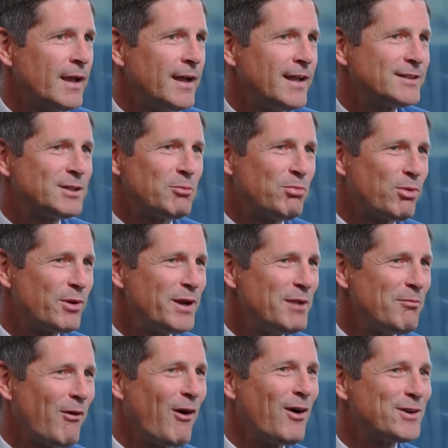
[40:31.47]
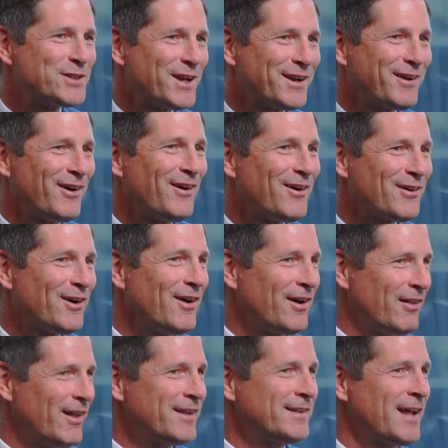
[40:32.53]
It's a pre-margin call. I
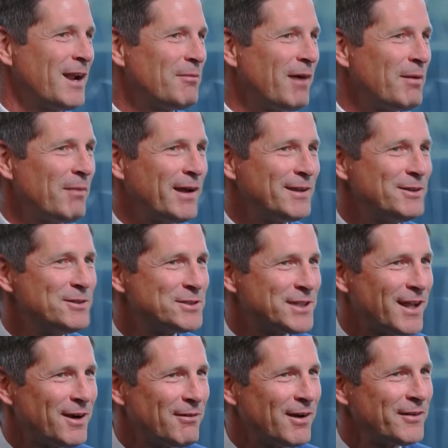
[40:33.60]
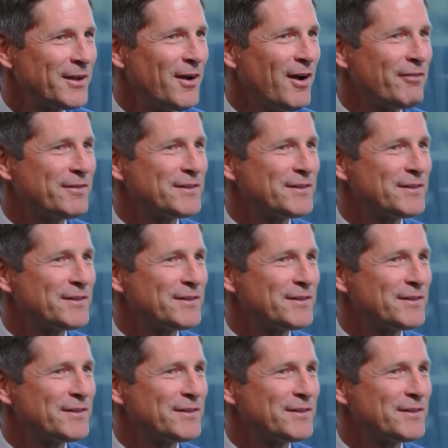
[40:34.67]
like that. I might use that around the office.